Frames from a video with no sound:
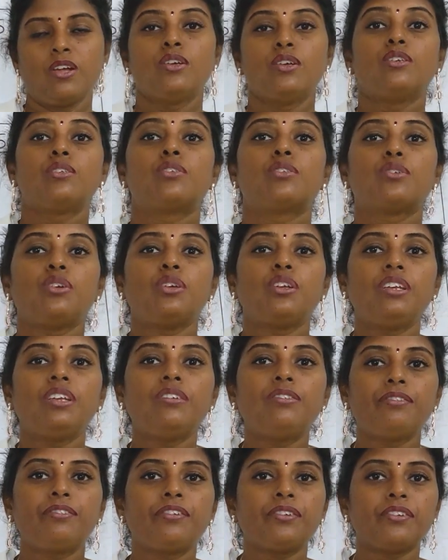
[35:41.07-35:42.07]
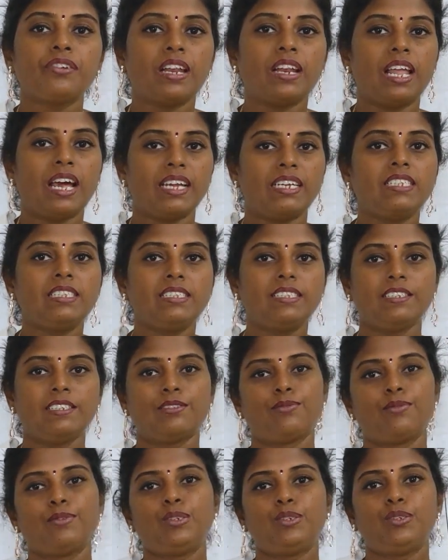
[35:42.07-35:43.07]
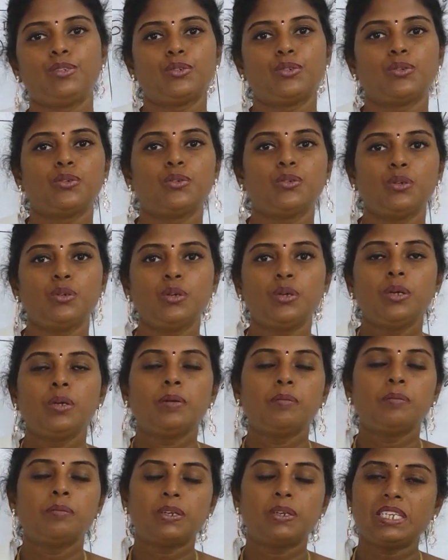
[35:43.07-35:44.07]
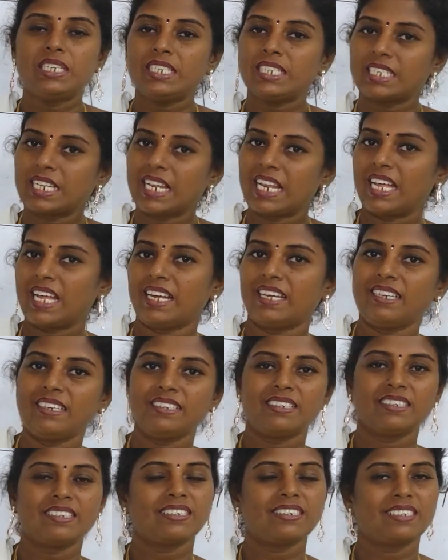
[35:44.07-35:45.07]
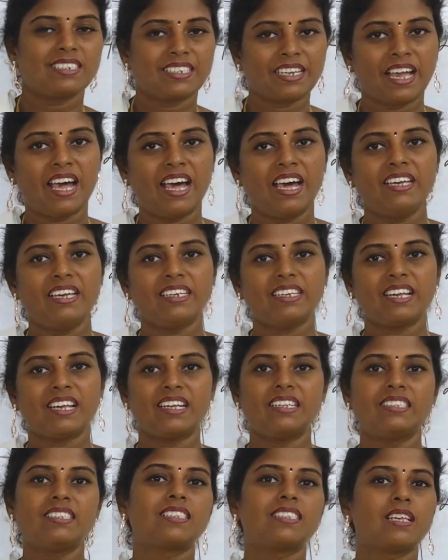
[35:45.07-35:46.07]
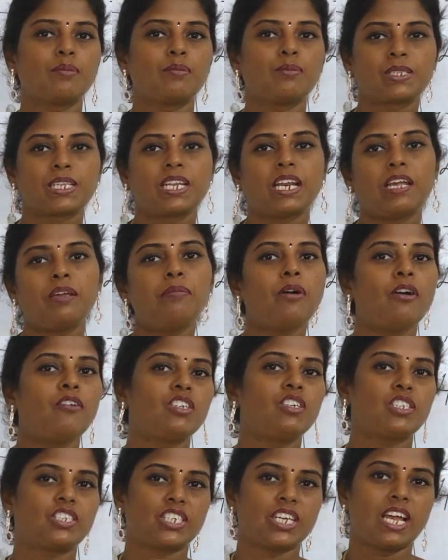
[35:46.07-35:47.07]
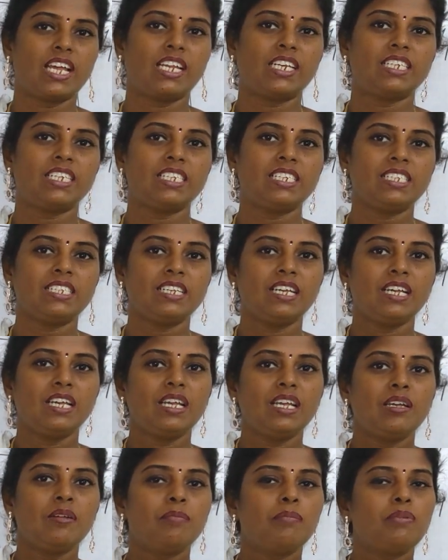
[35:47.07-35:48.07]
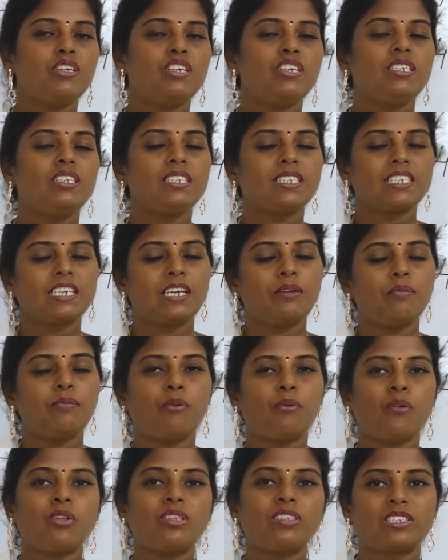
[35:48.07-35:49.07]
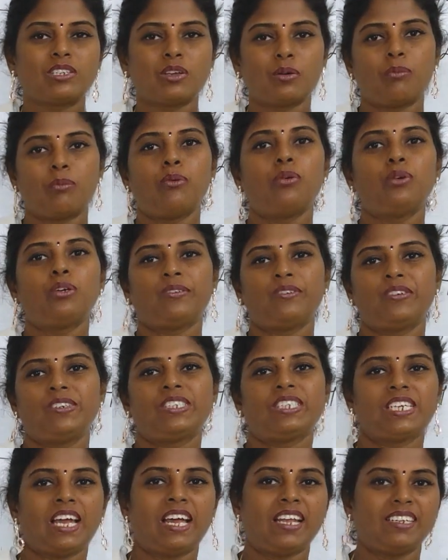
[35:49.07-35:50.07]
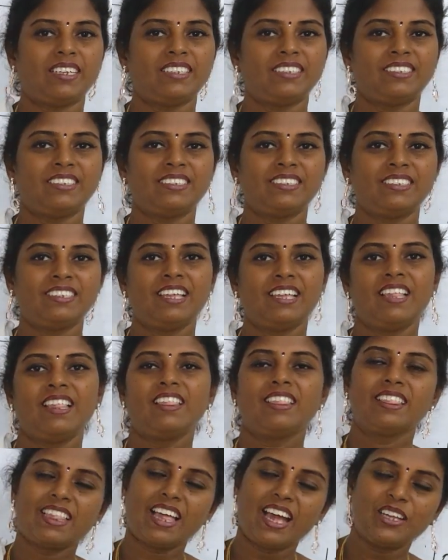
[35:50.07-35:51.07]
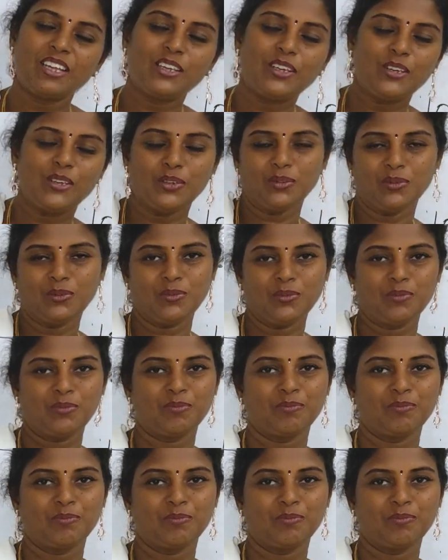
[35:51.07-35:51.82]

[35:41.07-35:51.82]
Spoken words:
So if you like this video, please like, share and subscribe our channel. Please keep on support our channel. Thank you.